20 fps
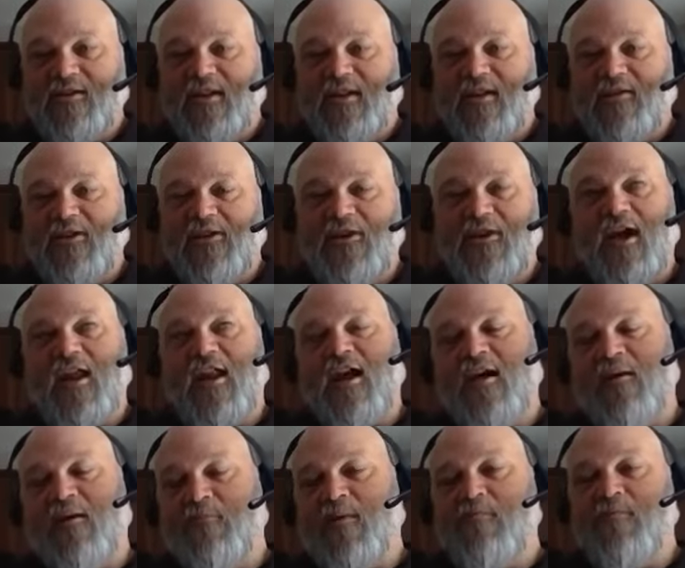And then you got to
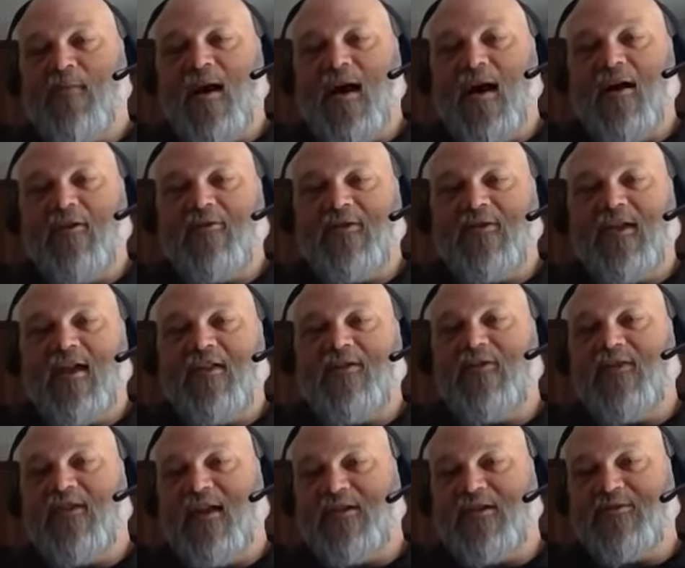hump a mile to get to
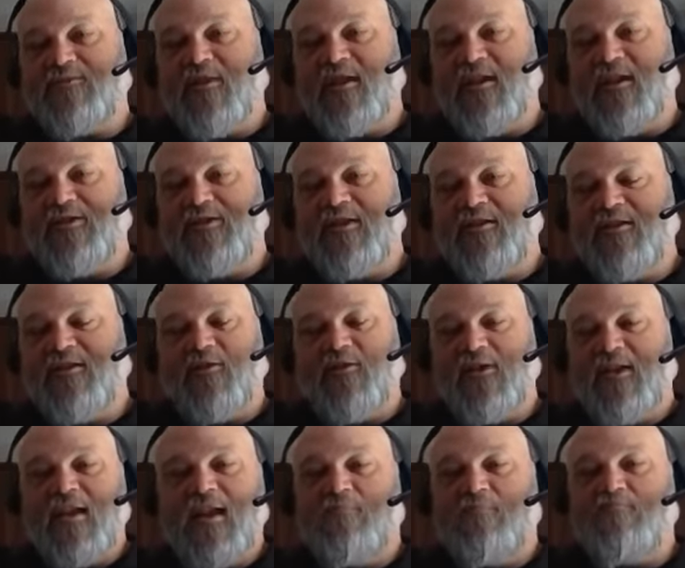the next ridge, and only
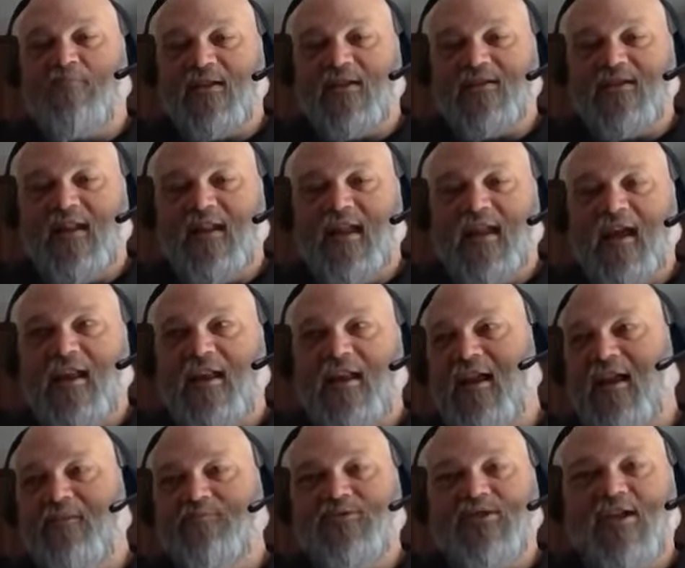to get busted again and
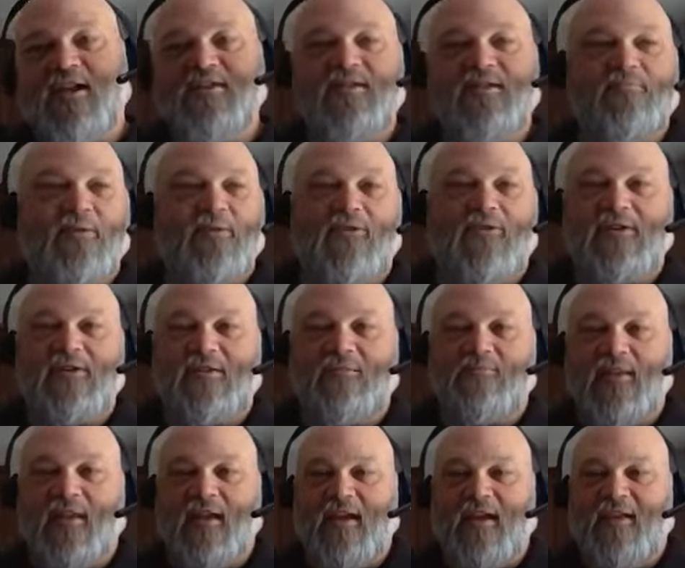keep chasing them across the
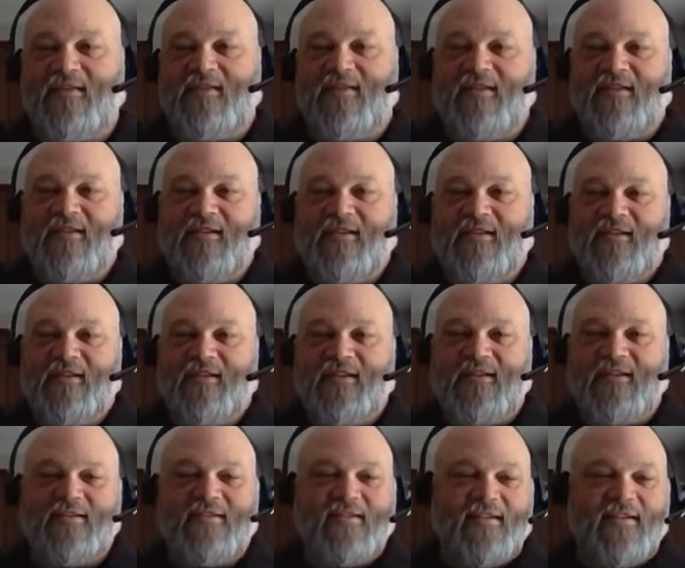plains.
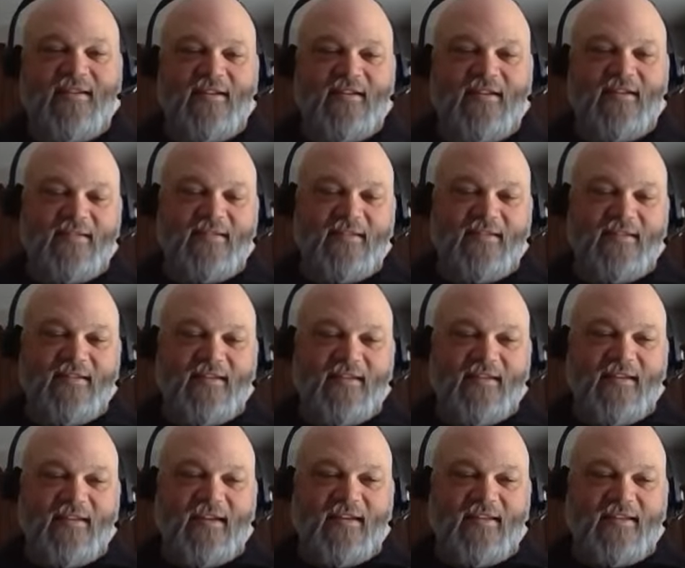It's uh,
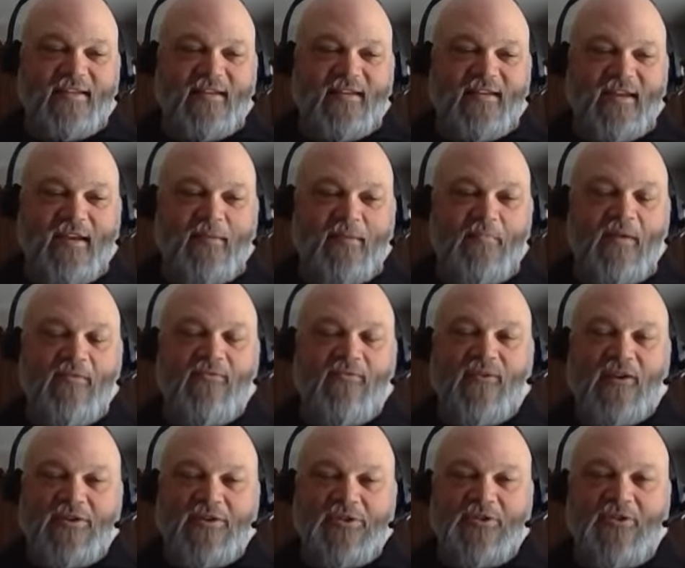it's uh, it can be
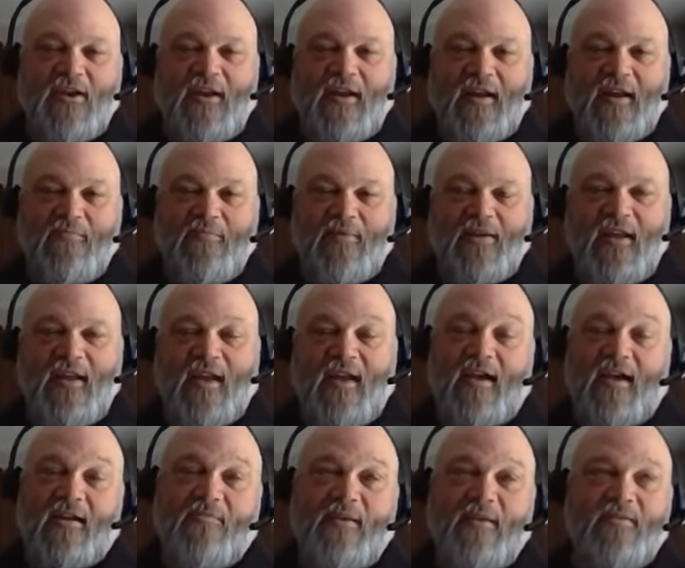frustrating, but
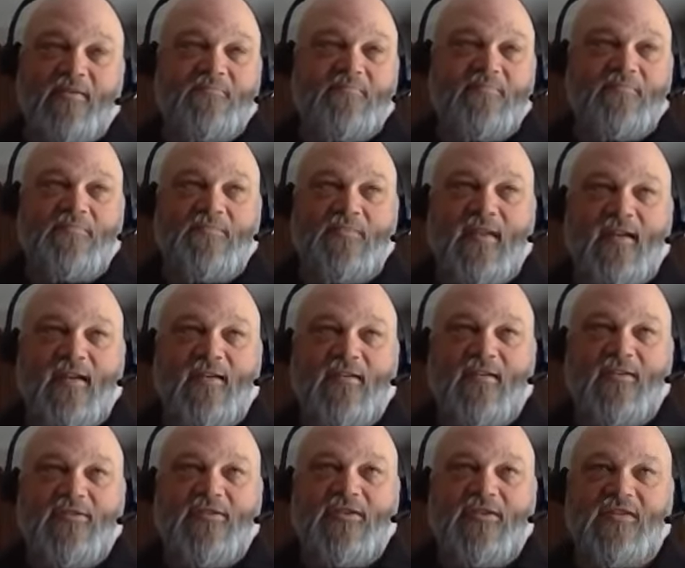yeah, I mean, you know,
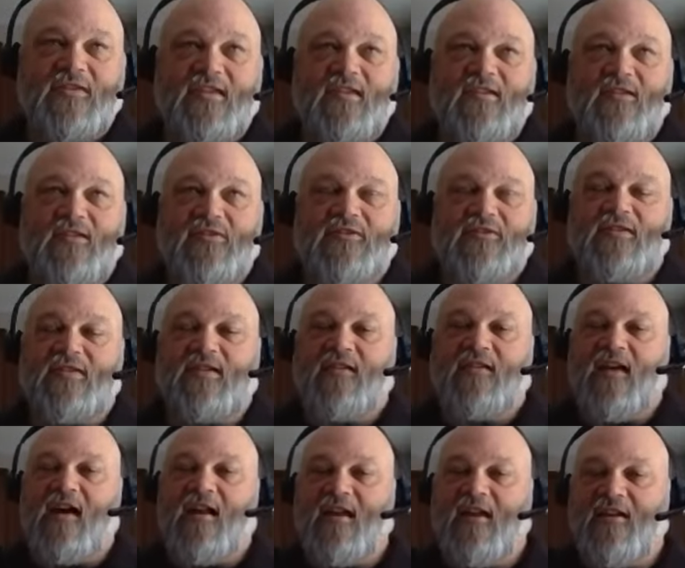it's just there's just a
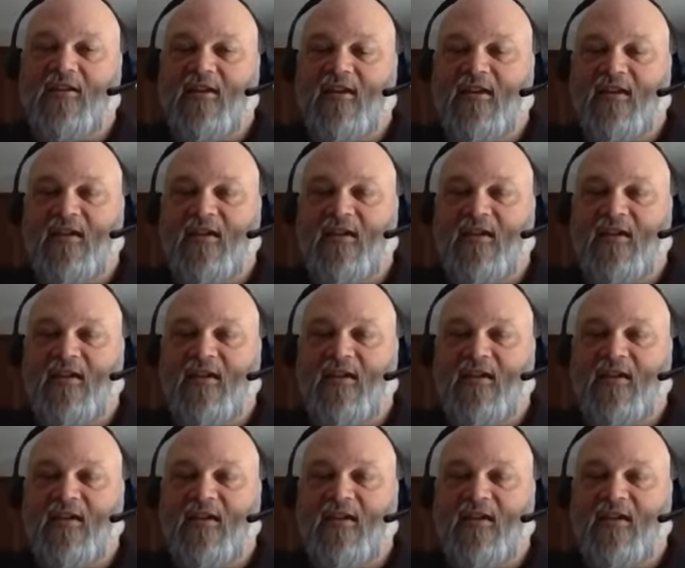lot of